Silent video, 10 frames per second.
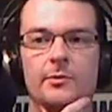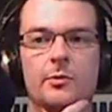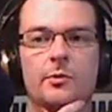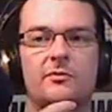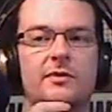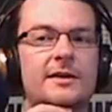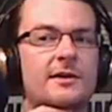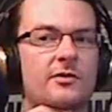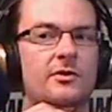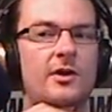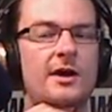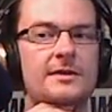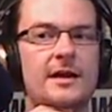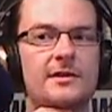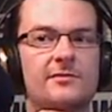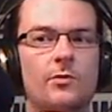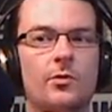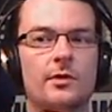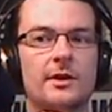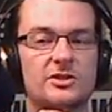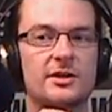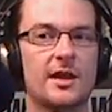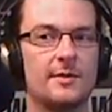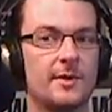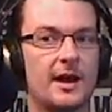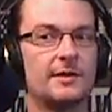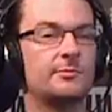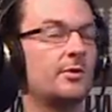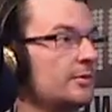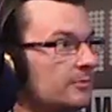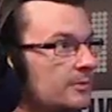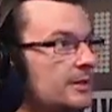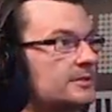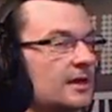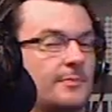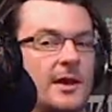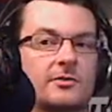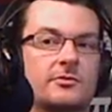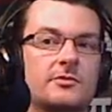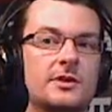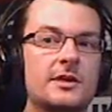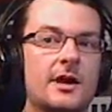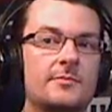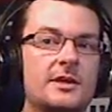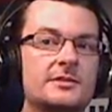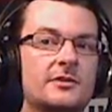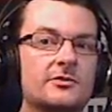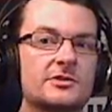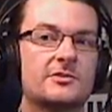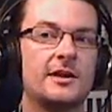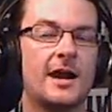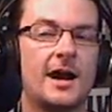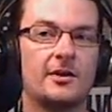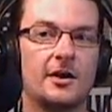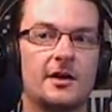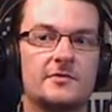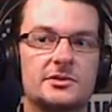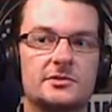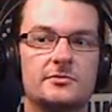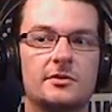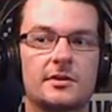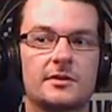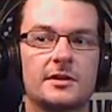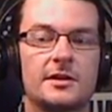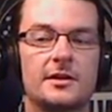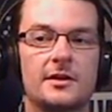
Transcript: we were reflecting on the 1984 election campaign, and we dug back through the NZ On Screen archives to look at the